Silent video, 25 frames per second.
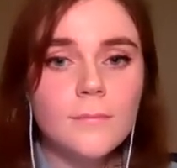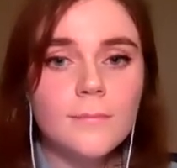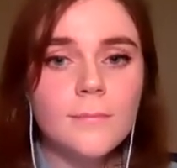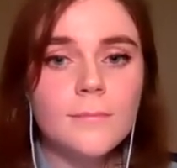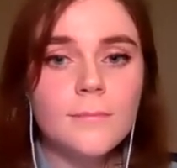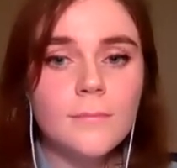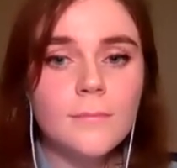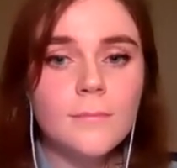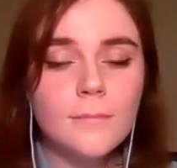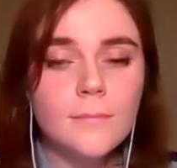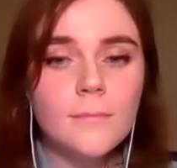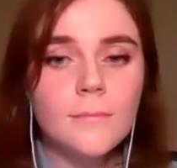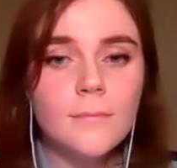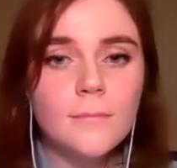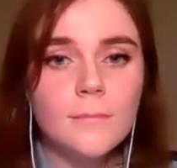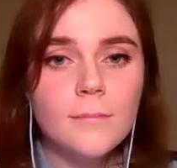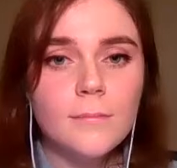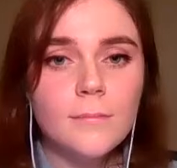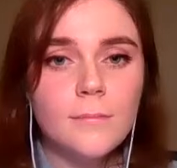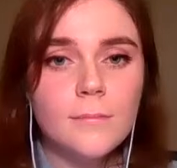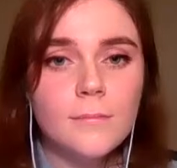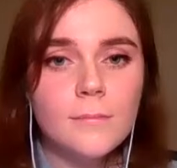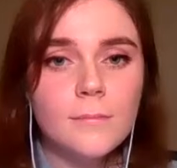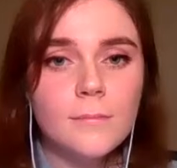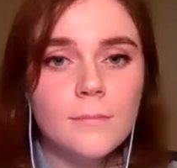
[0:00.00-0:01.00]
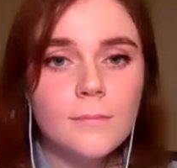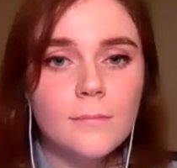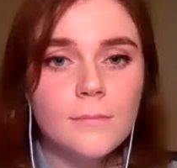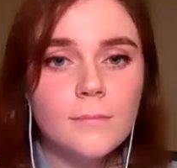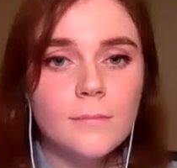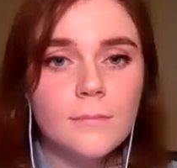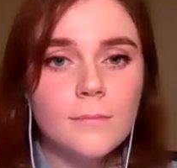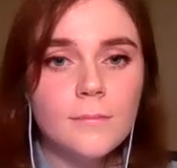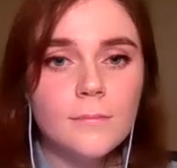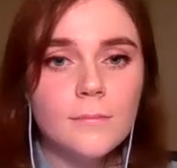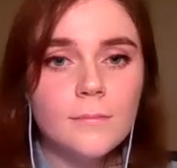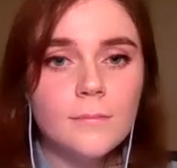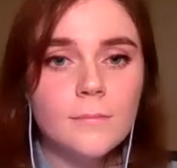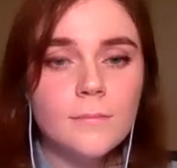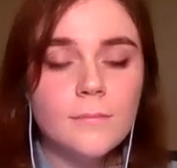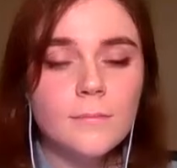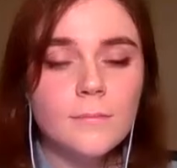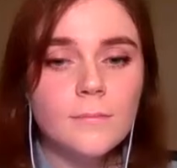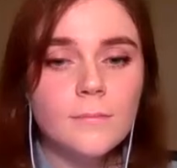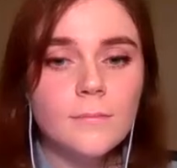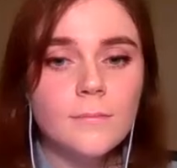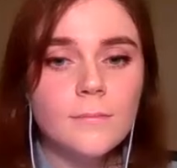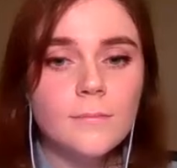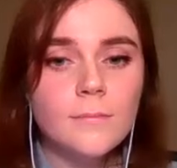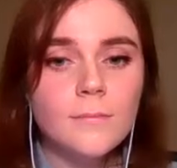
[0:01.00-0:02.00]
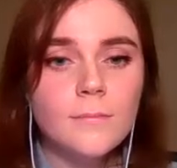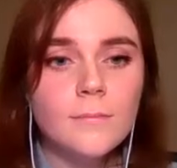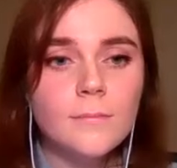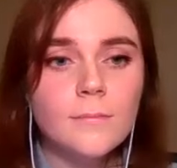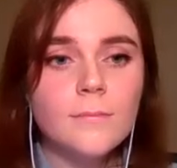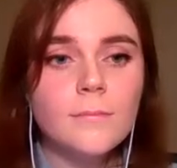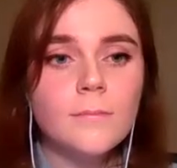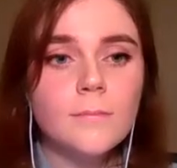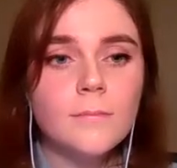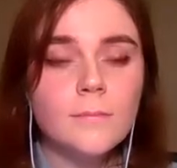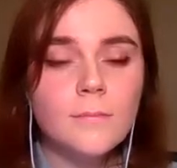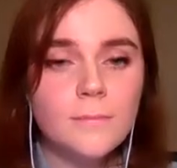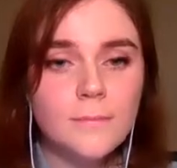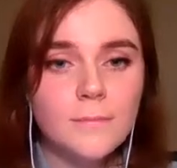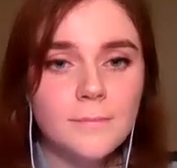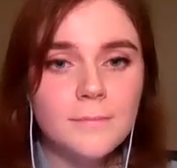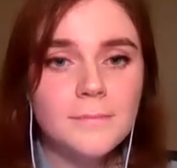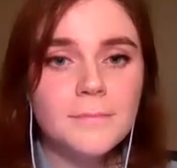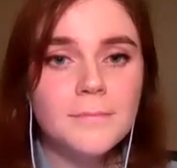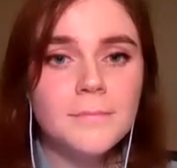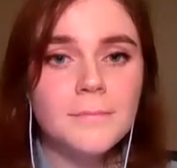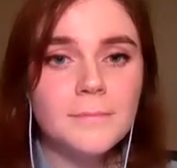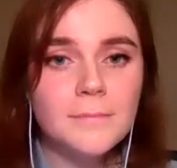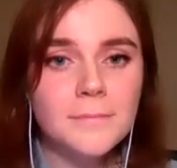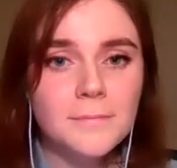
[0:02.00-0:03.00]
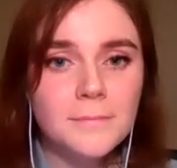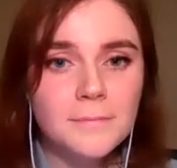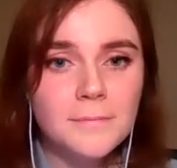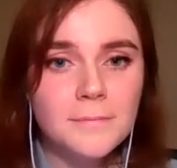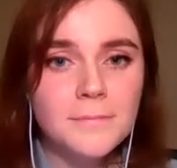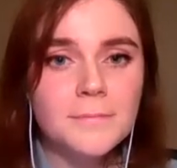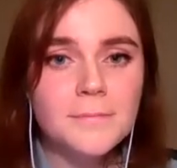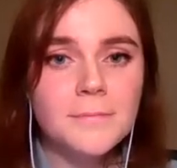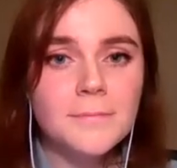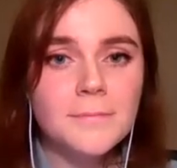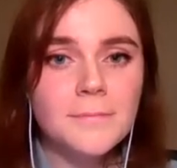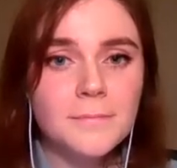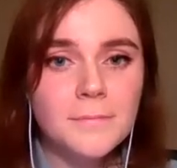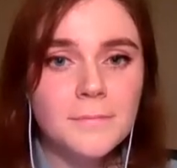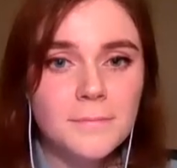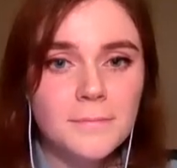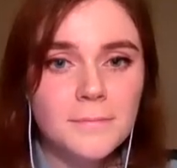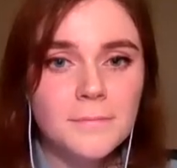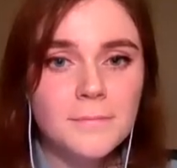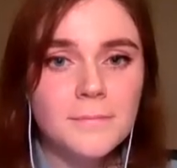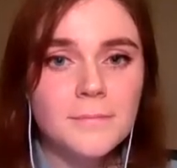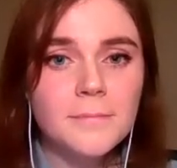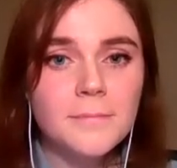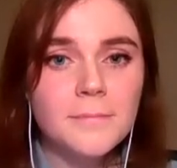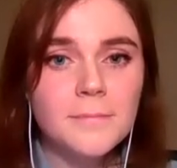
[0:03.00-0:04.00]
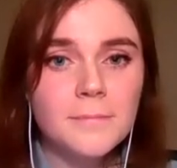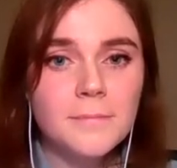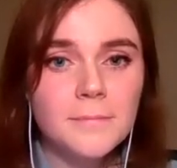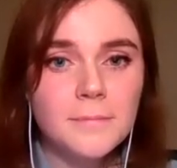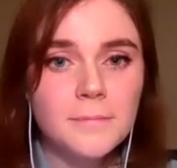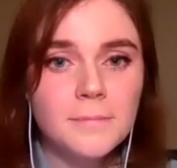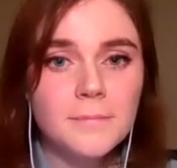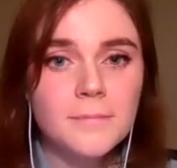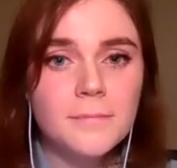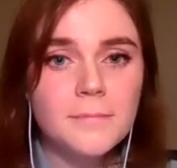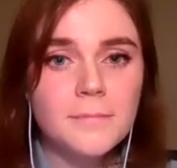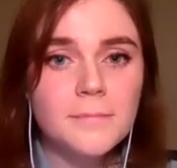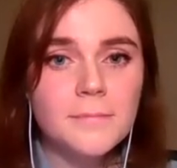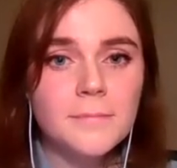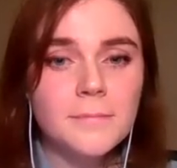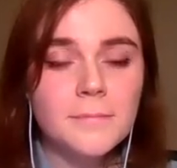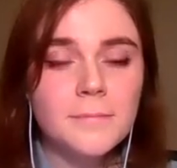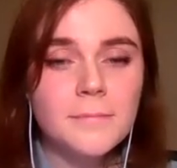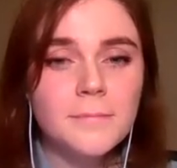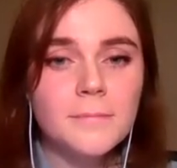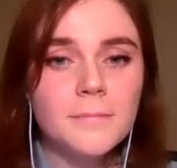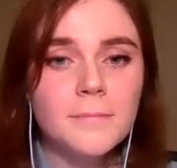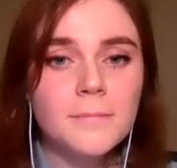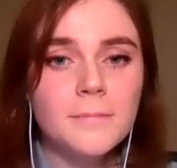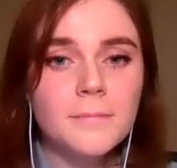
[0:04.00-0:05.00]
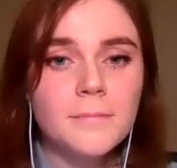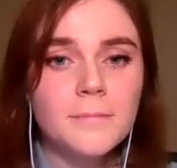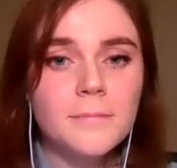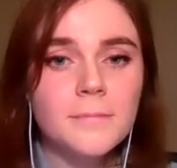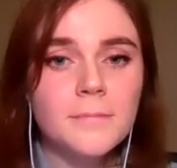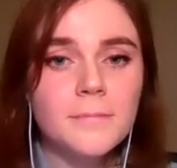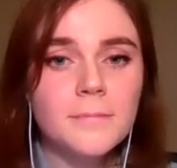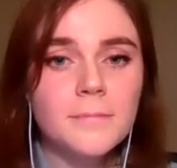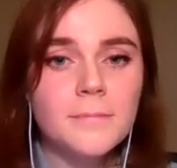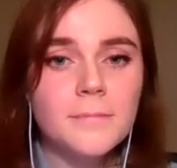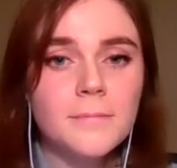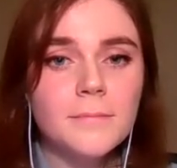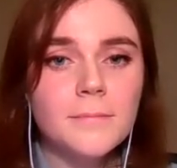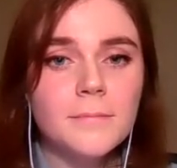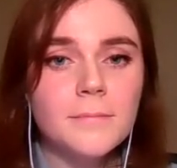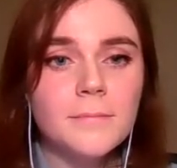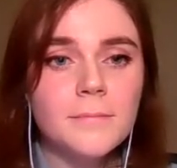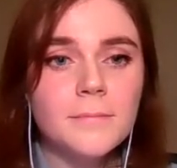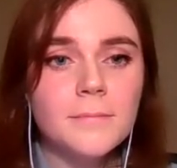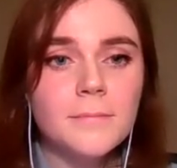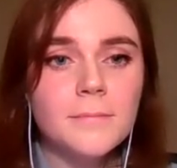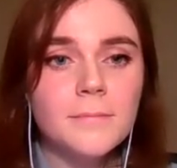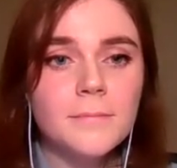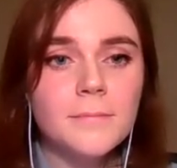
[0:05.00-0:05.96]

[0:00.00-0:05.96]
No words are spoken by the person on screen.